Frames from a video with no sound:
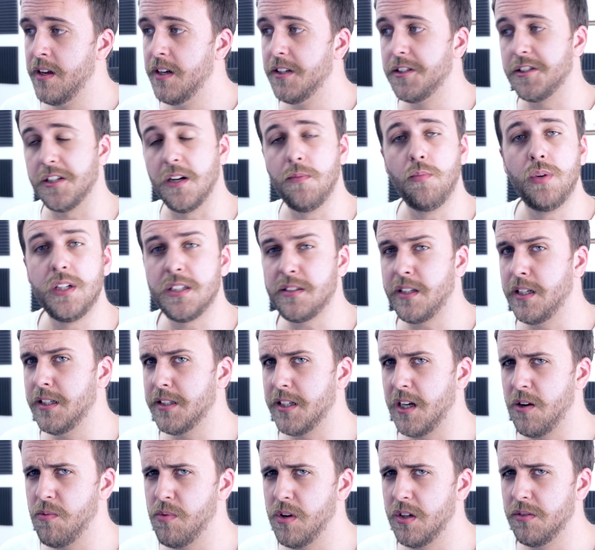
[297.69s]
Some whiskeys
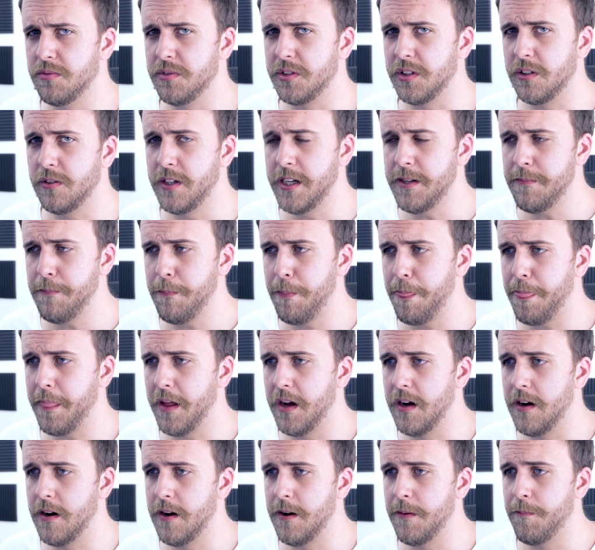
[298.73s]
I won't do it.
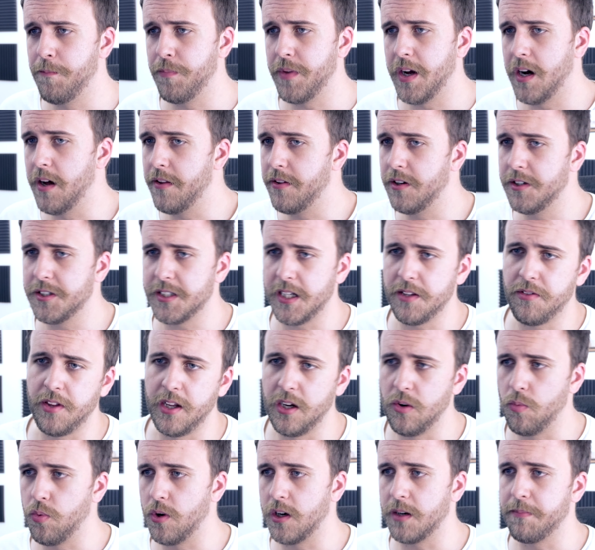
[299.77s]
Others I
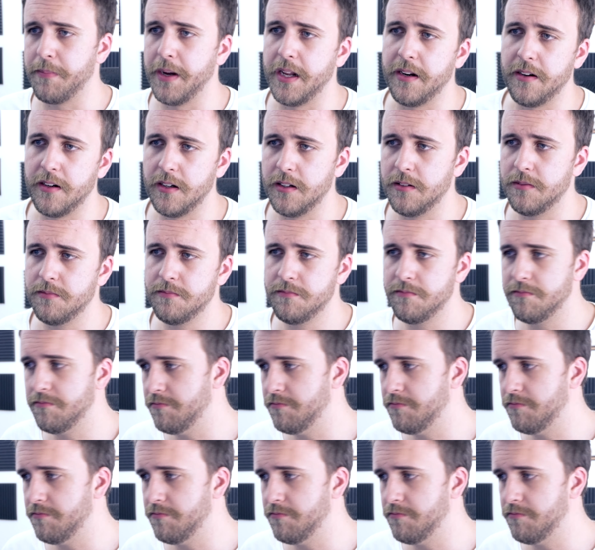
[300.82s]
think work better